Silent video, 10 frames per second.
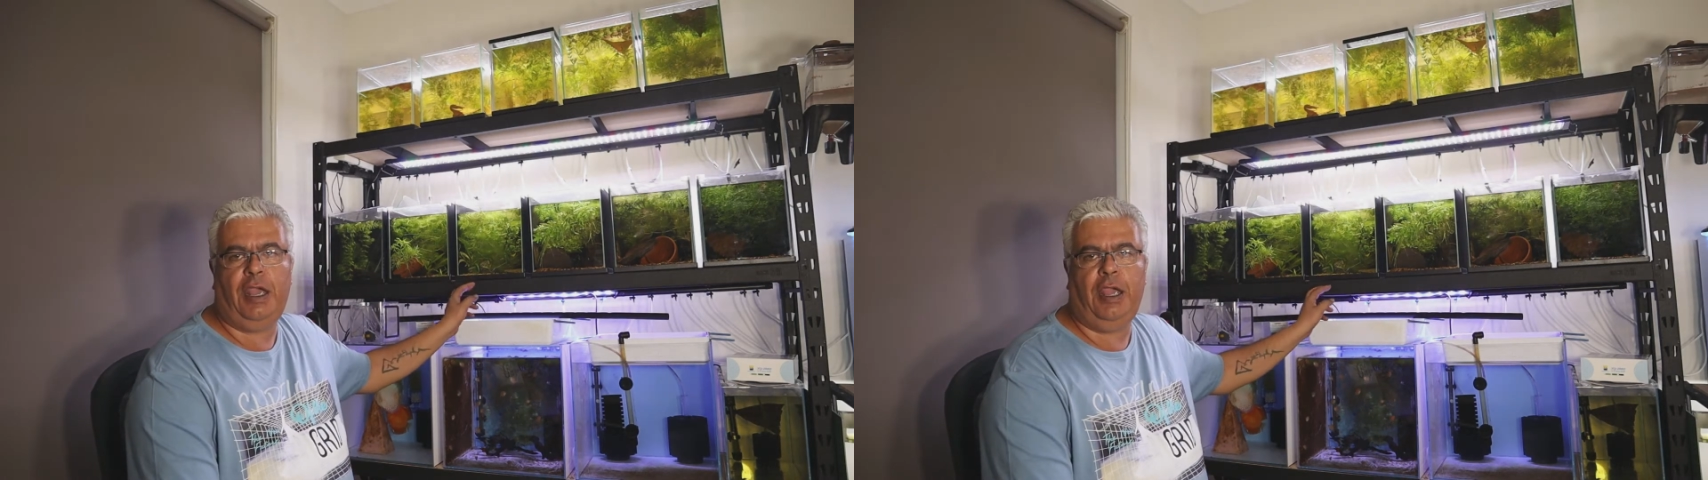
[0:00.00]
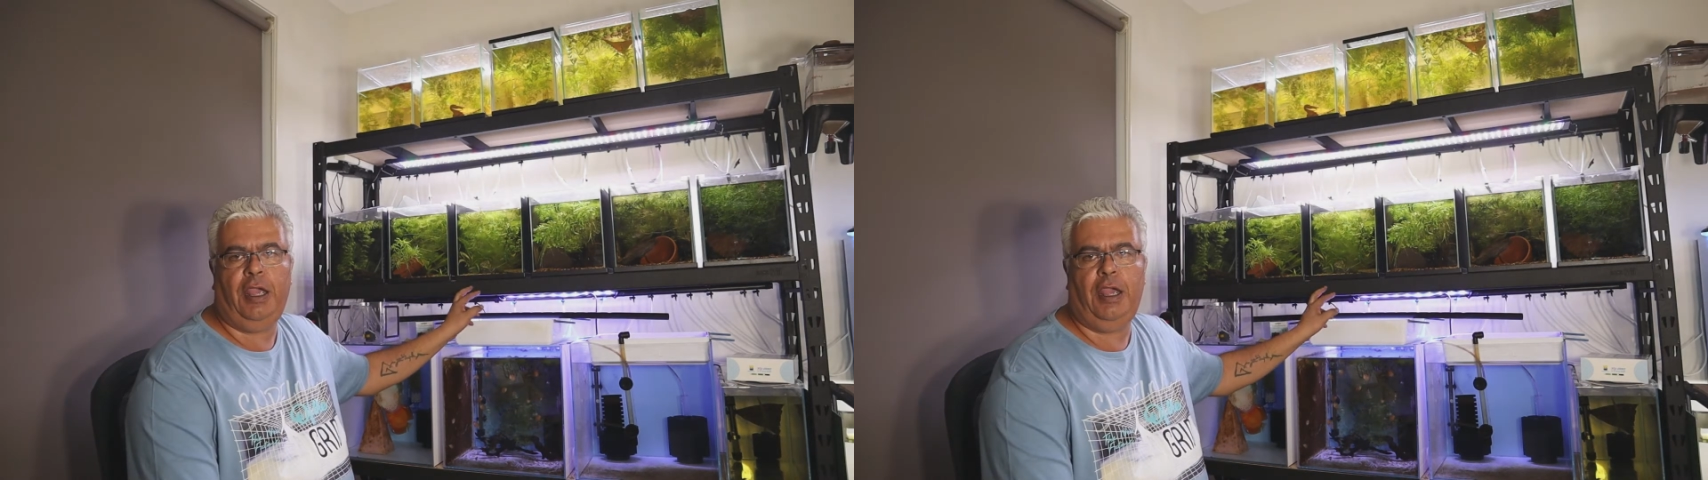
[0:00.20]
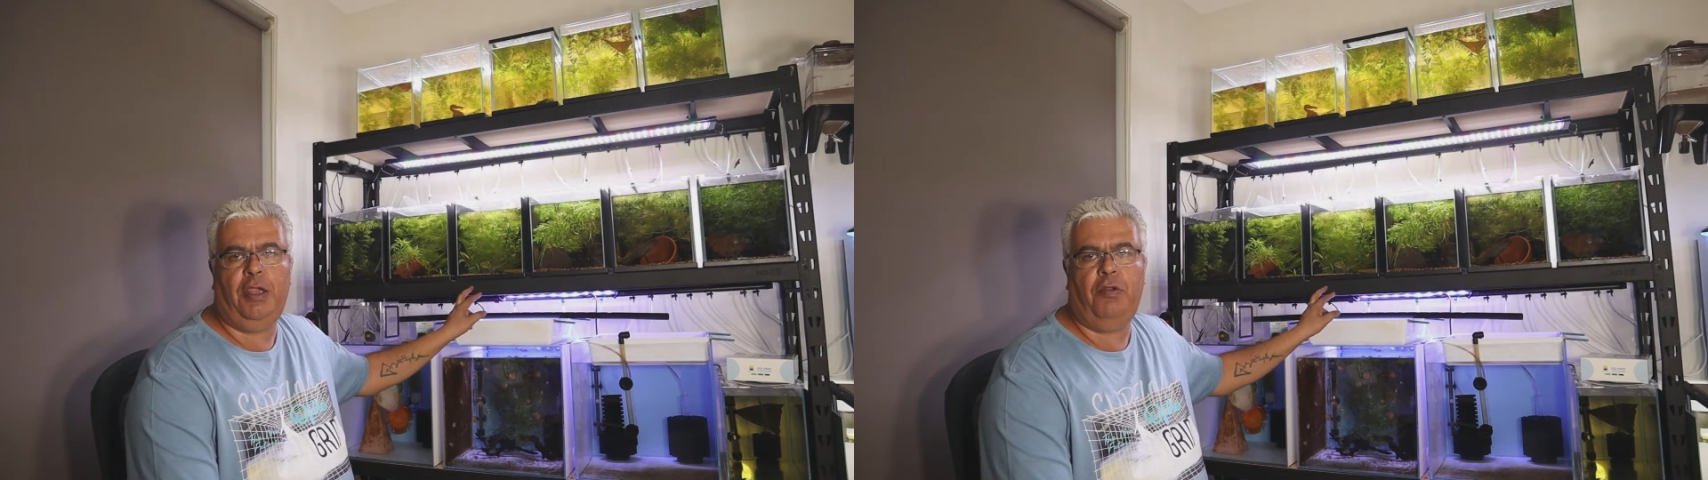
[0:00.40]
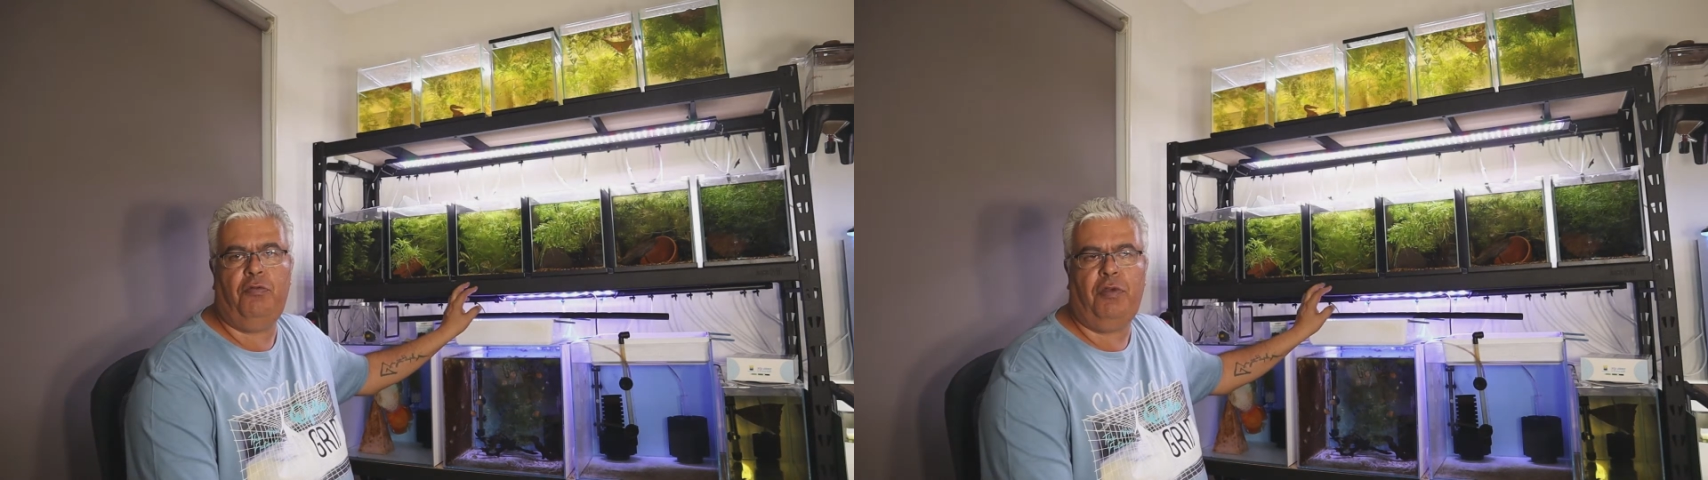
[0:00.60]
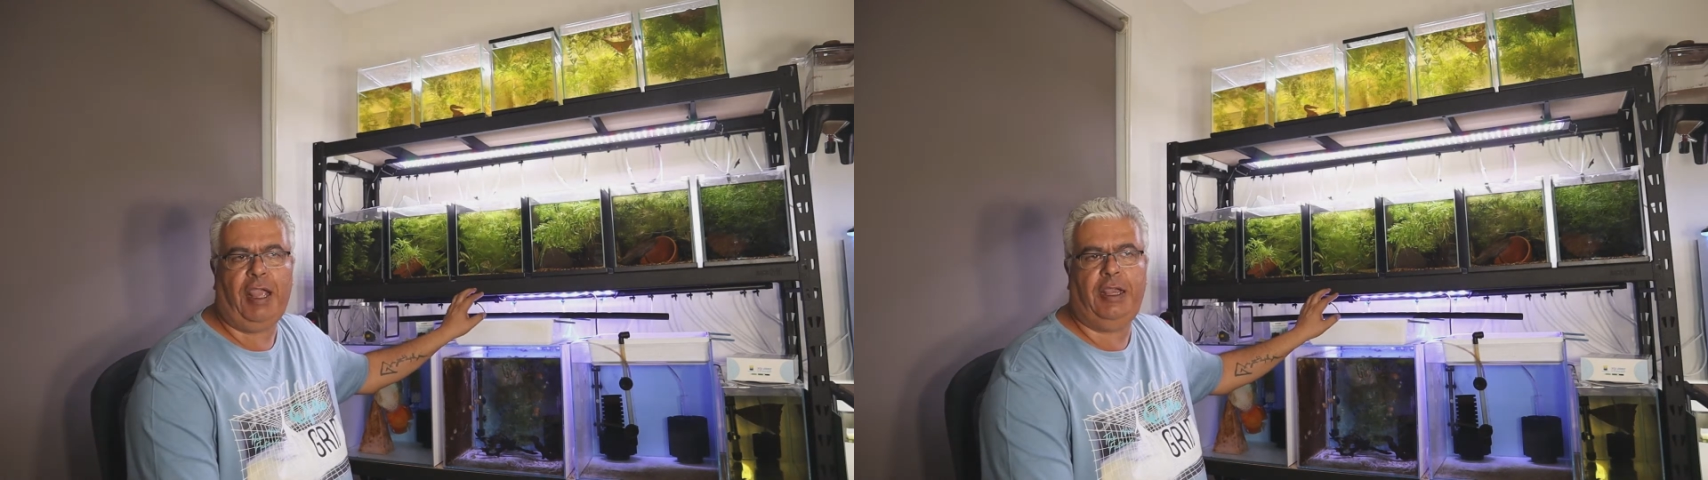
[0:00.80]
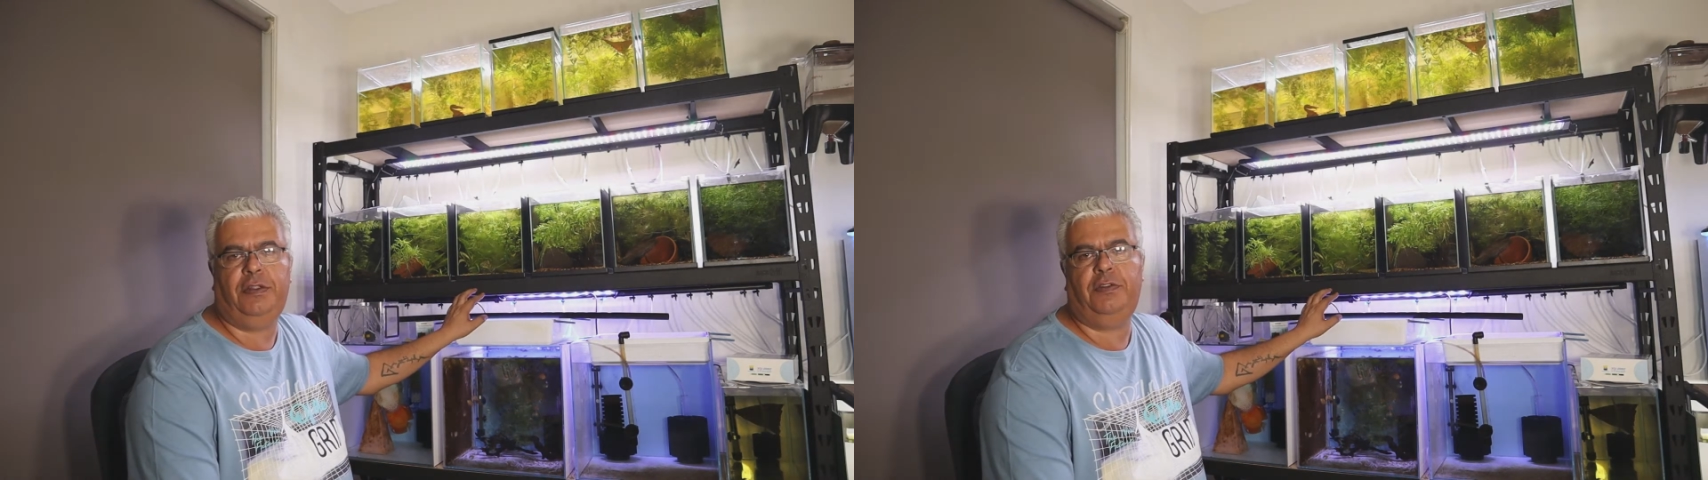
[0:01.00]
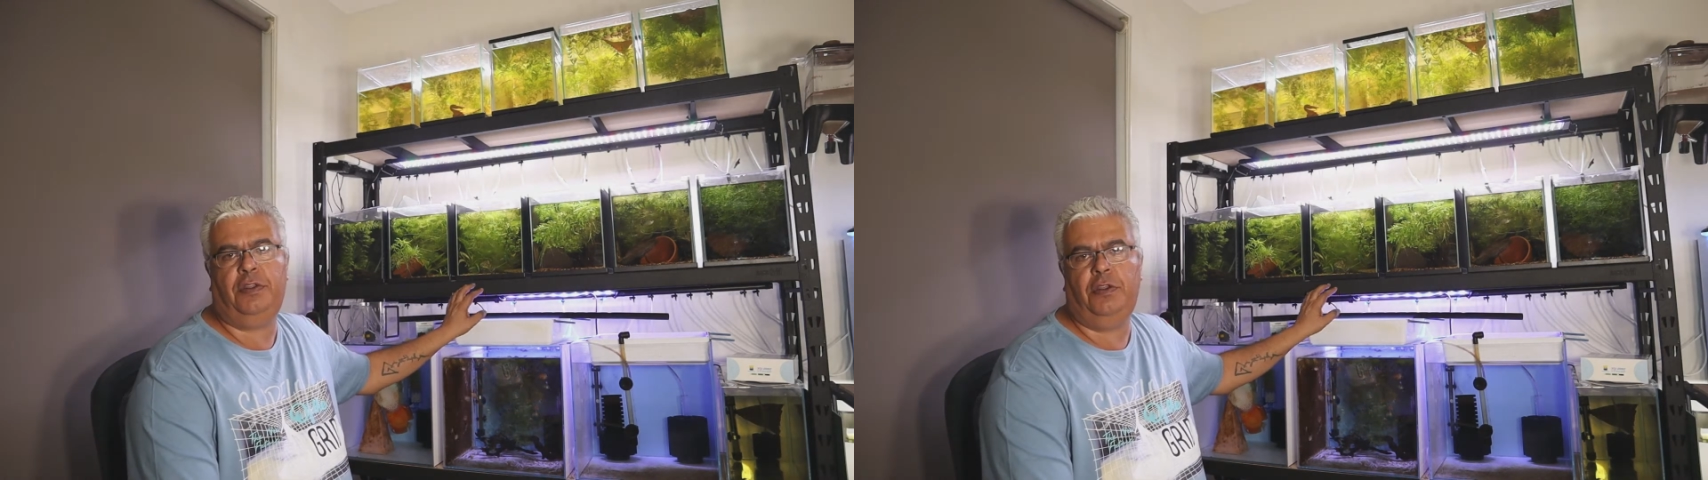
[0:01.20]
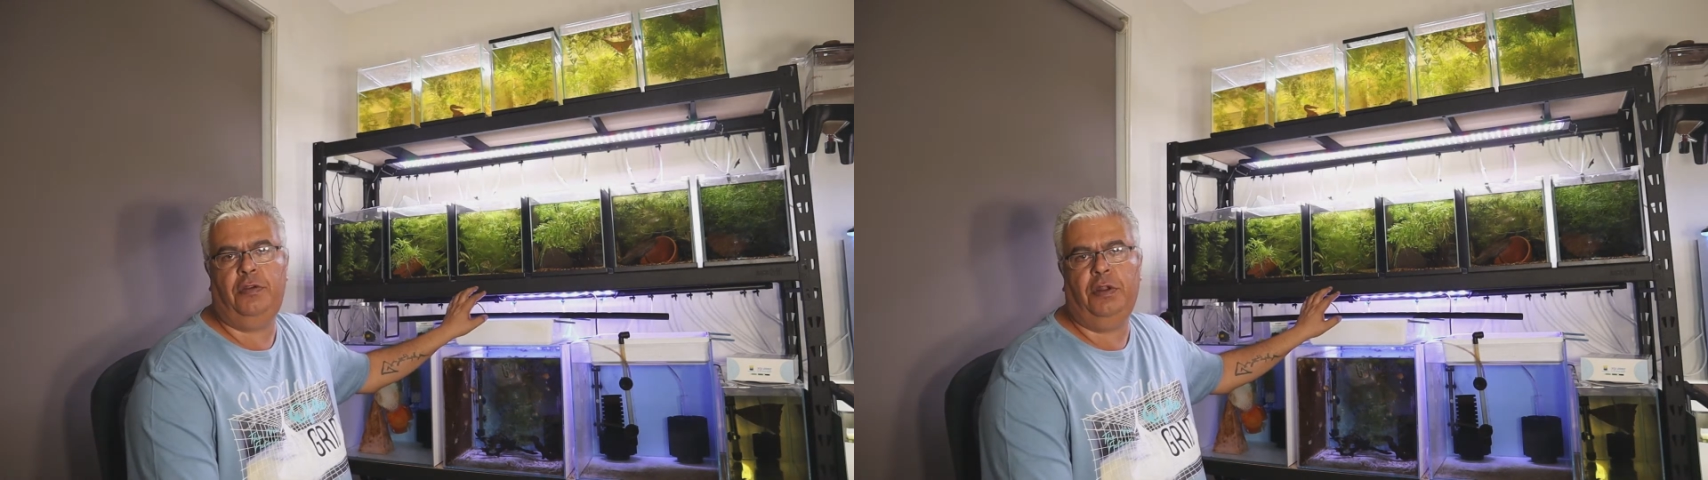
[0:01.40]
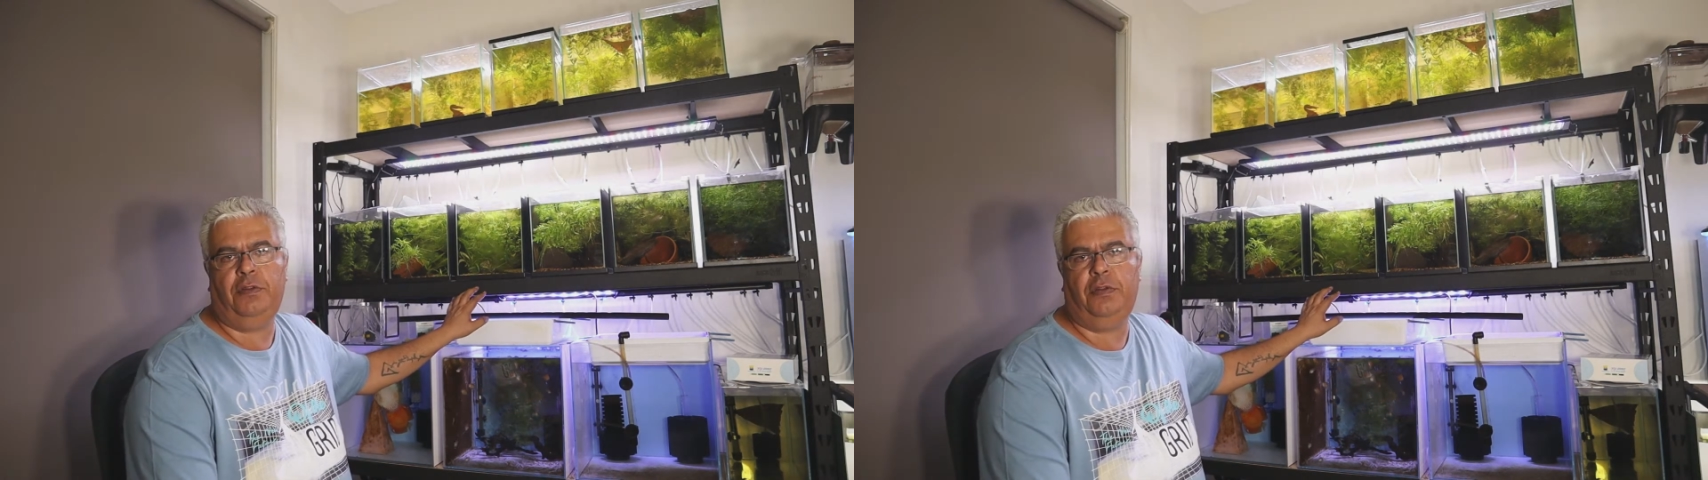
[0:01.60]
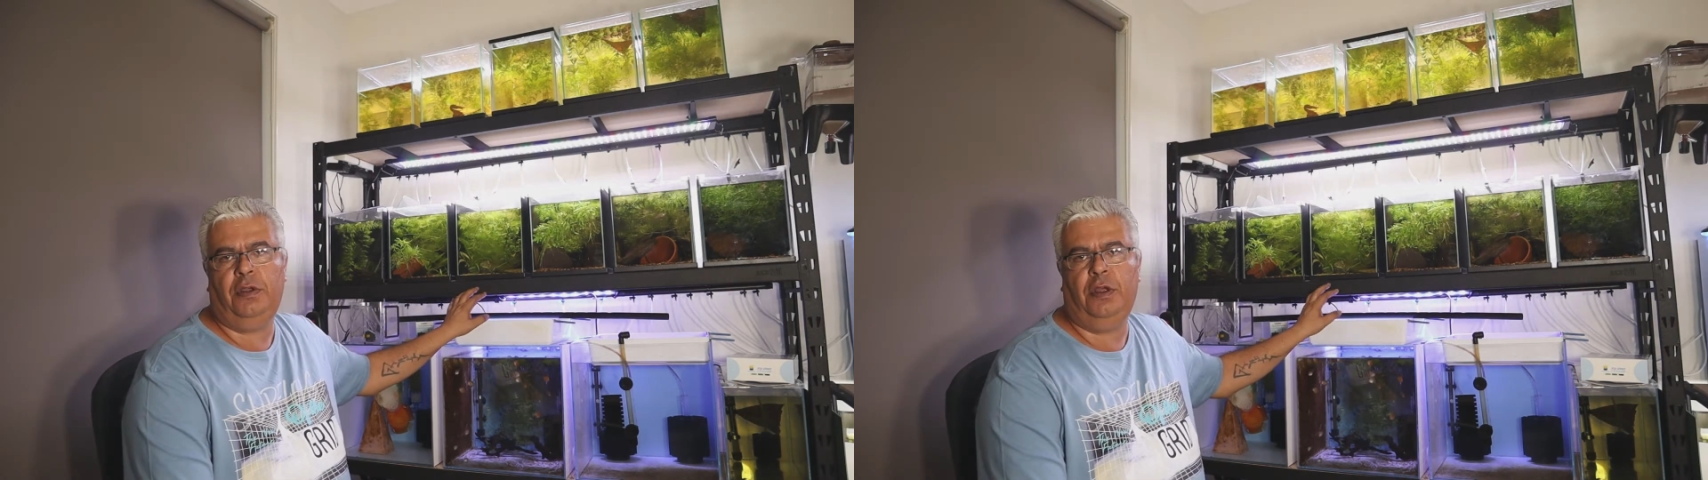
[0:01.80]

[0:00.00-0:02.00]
a racket unit,